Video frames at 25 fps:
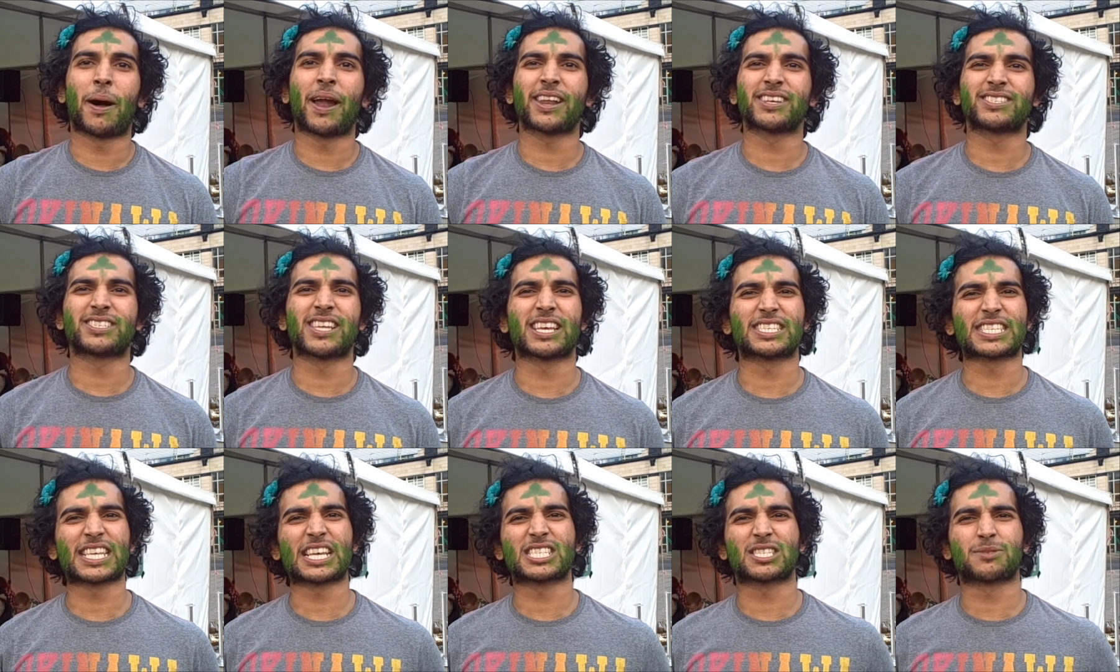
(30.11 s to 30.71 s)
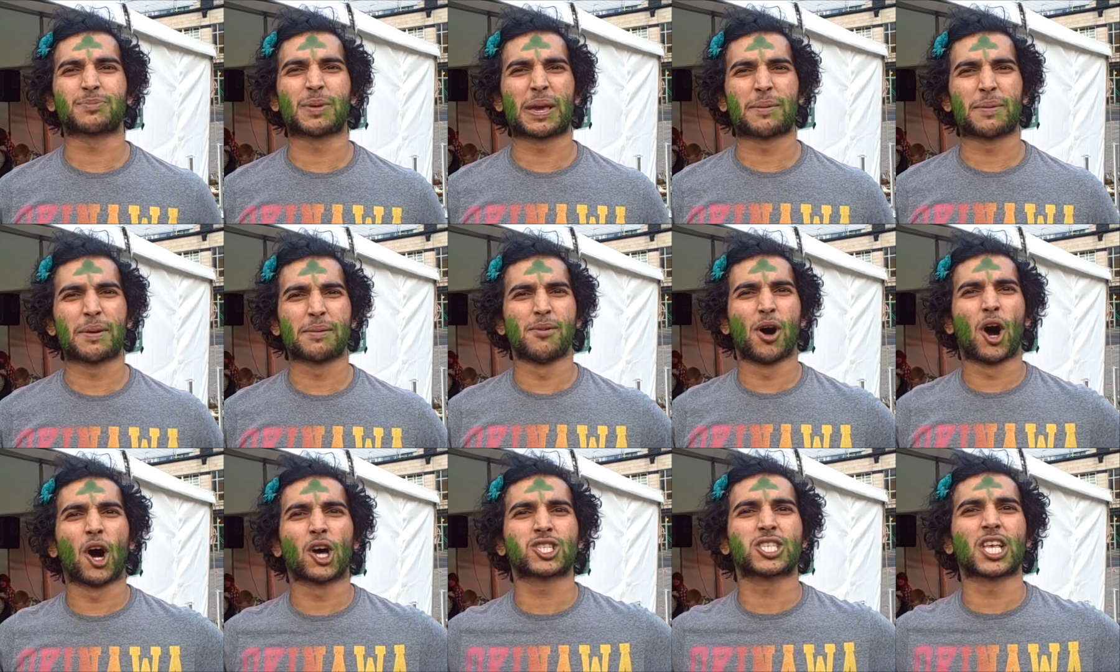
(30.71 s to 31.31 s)
Paddy's Day seems to be a
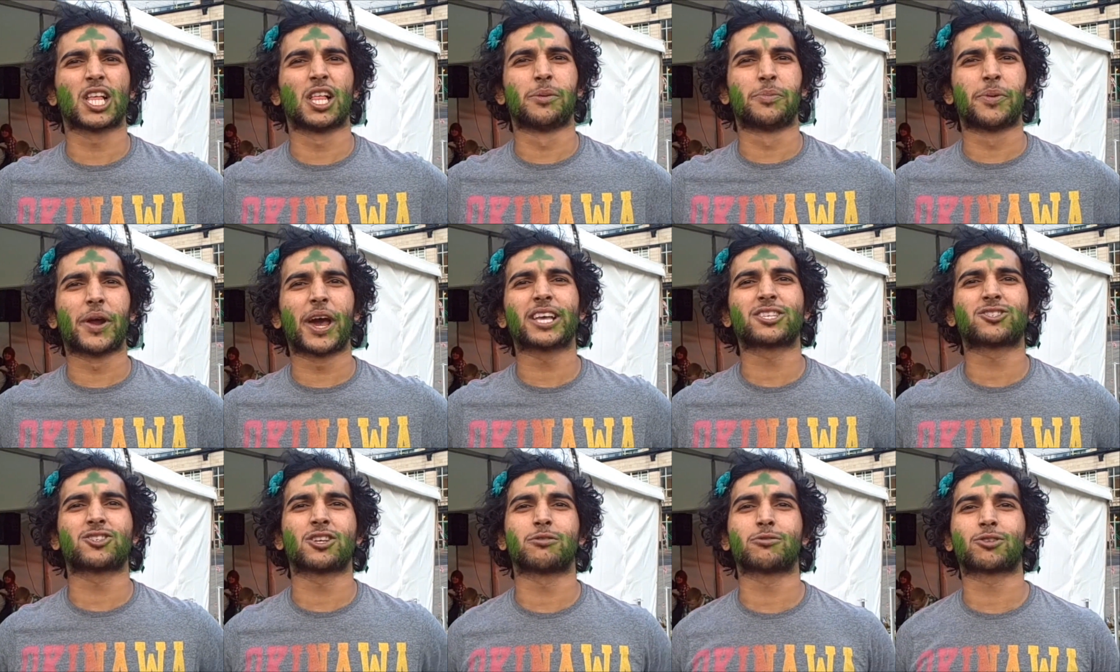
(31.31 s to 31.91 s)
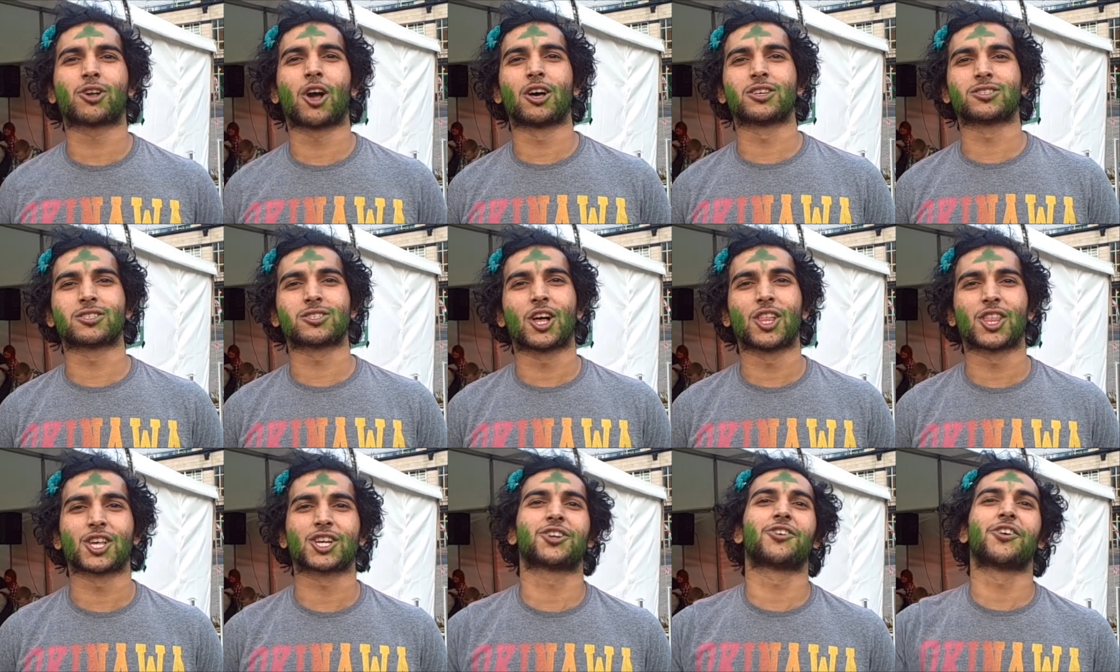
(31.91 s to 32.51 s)
bit more celebration because
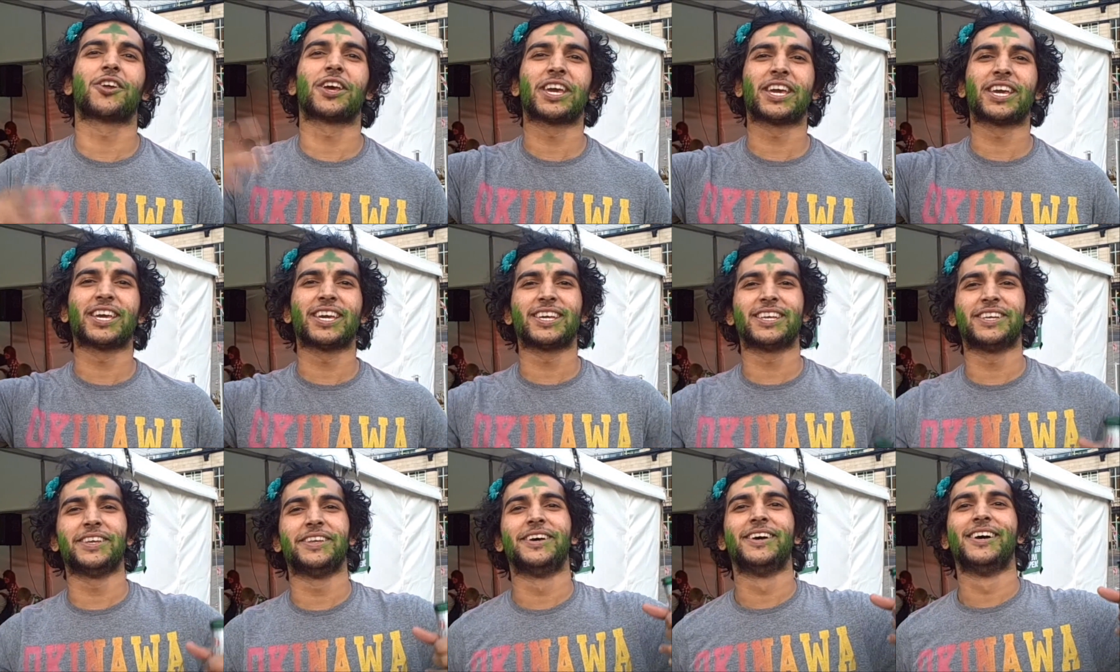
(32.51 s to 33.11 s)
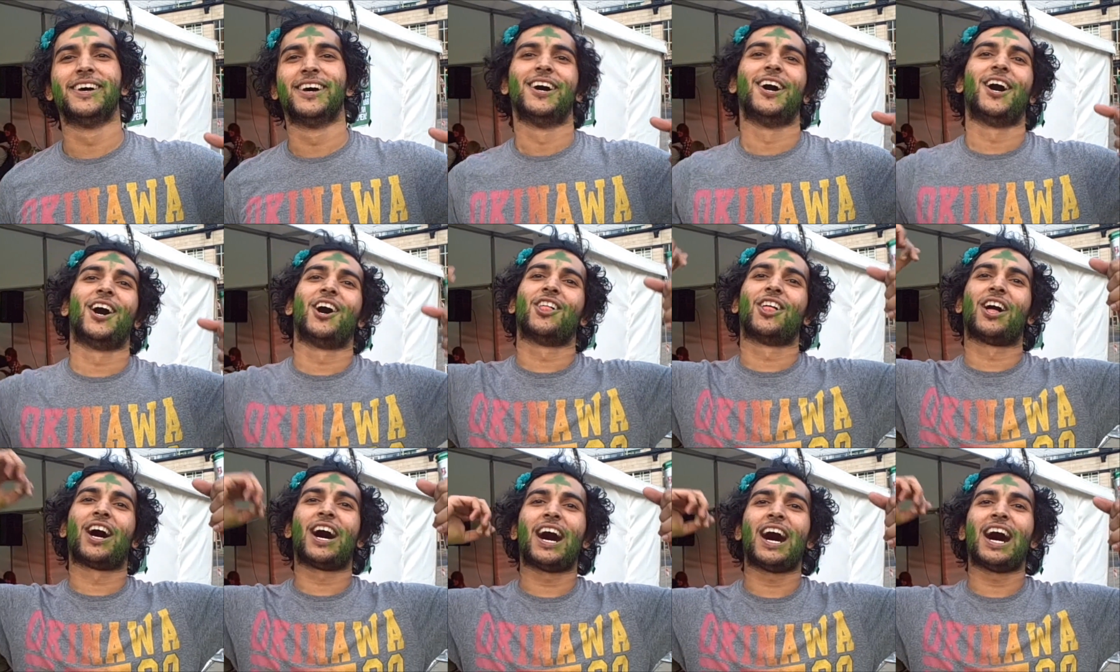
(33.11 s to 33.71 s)
all the green,
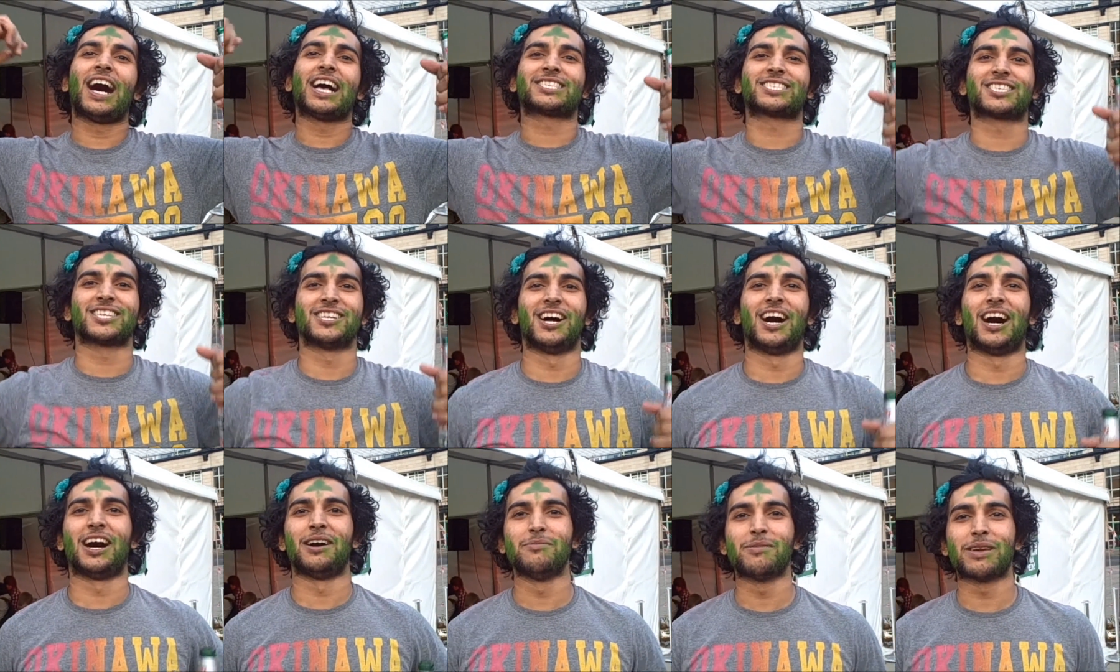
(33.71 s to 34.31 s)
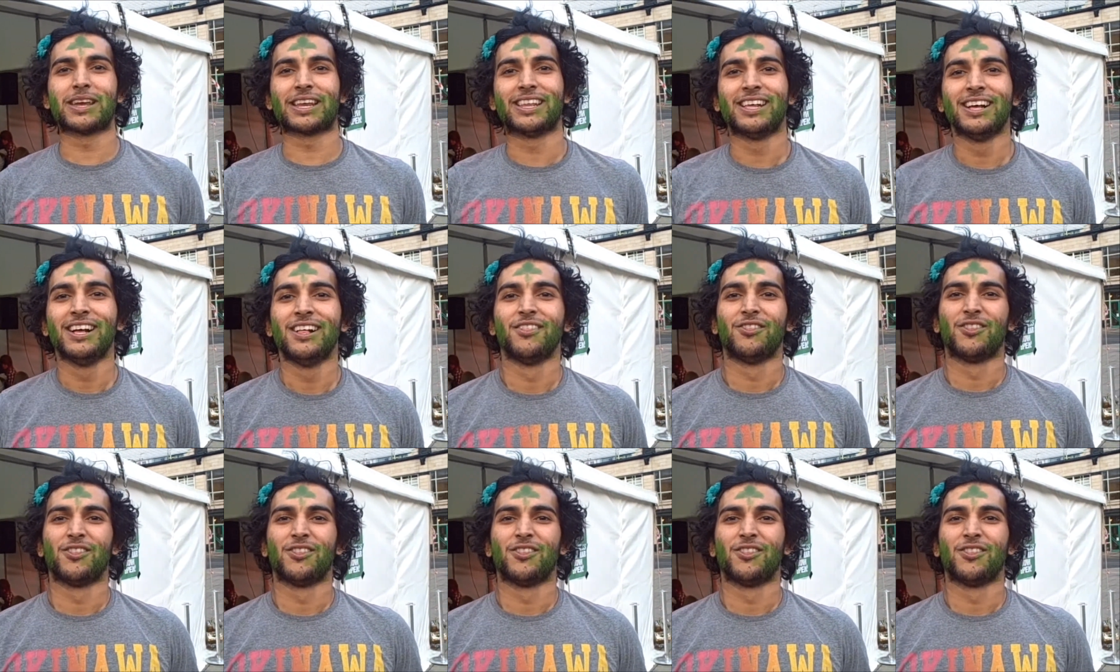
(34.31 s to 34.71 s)
all the hearts, you know what I mean?